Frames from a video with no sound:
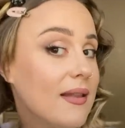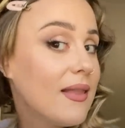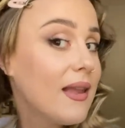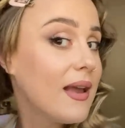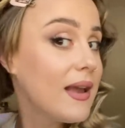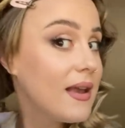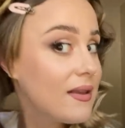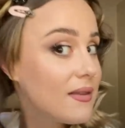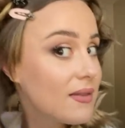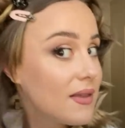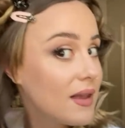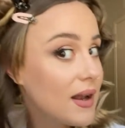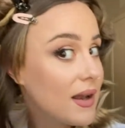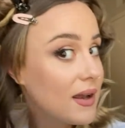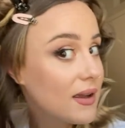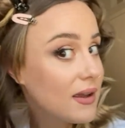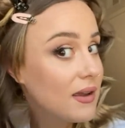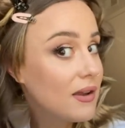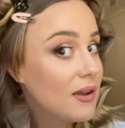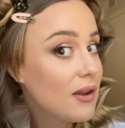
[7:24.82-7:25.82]
like that I
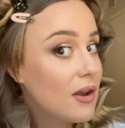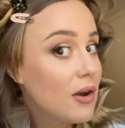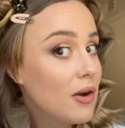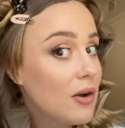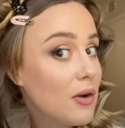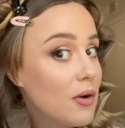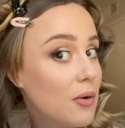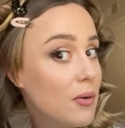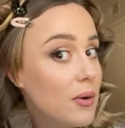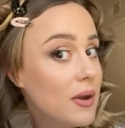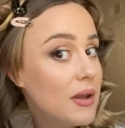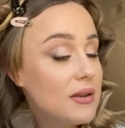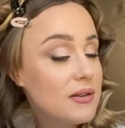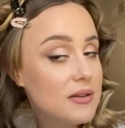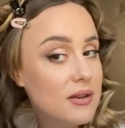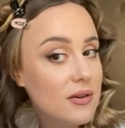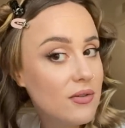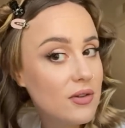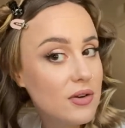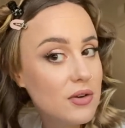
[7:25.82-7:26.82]
can go in
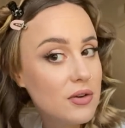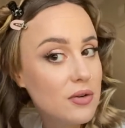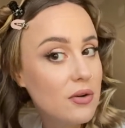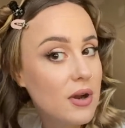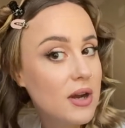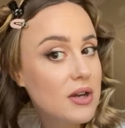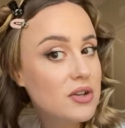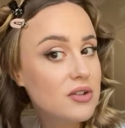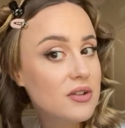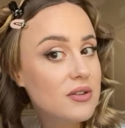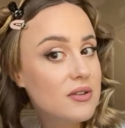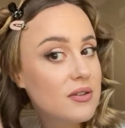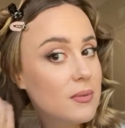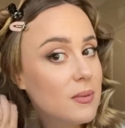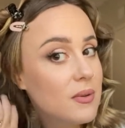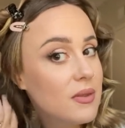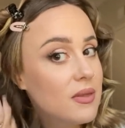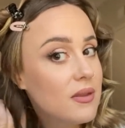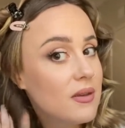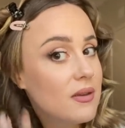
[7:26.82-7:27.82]
different directions
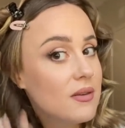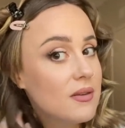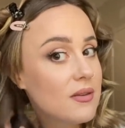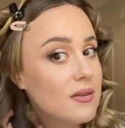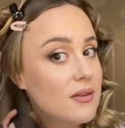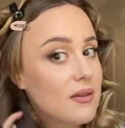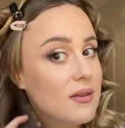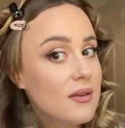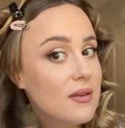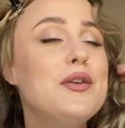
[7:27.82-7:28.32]
with this.